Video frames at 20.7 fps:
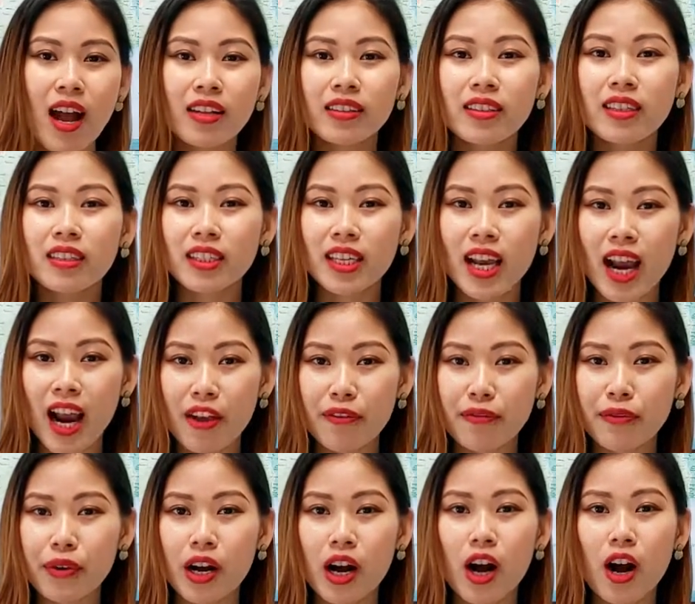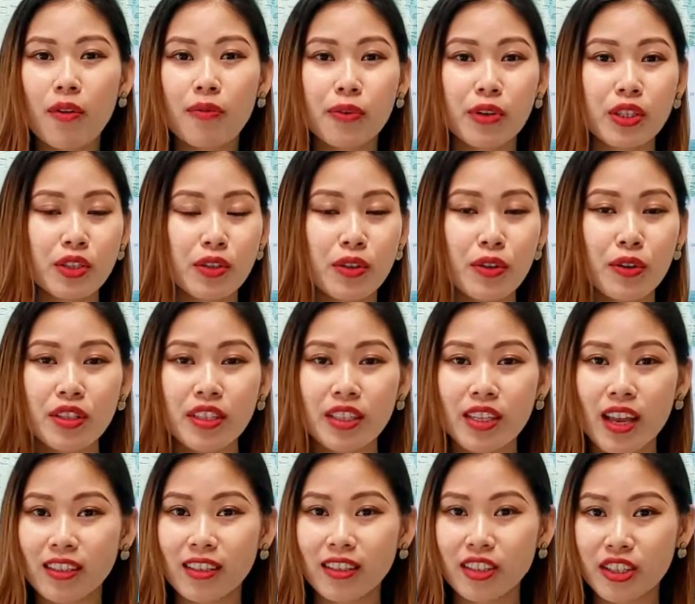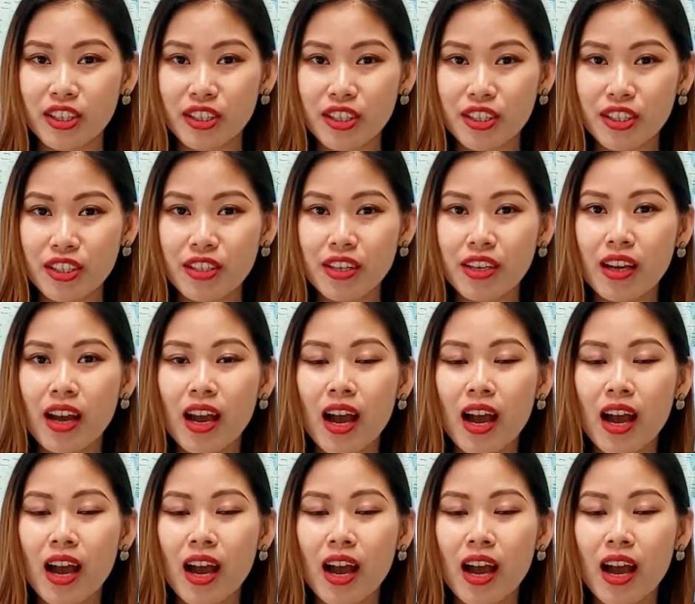the type of regional centers,